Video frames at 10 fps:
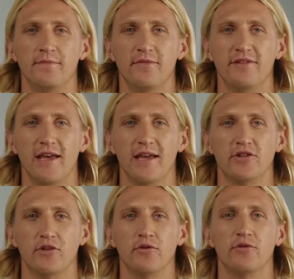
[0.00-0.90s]
Stay
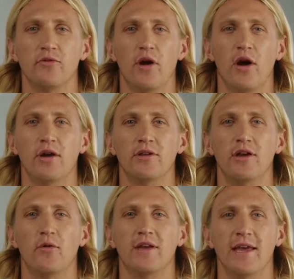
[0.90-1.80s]
tuned for
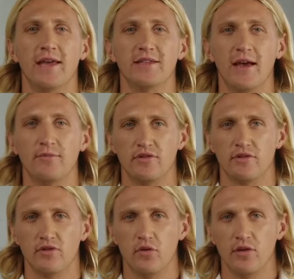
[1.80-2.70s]
ongoing in-depth
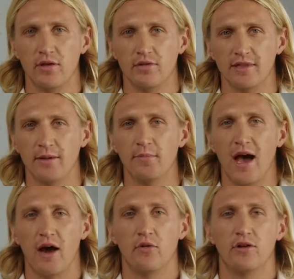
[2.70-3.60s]
tutorials that
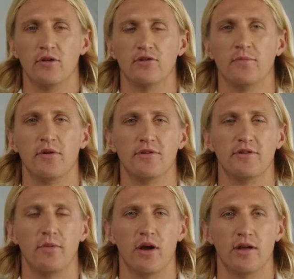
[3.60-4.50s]
empower you to build
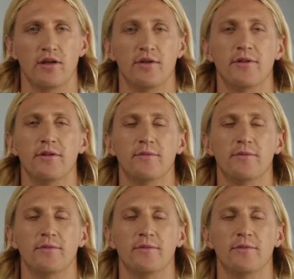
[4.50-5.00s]
smarter,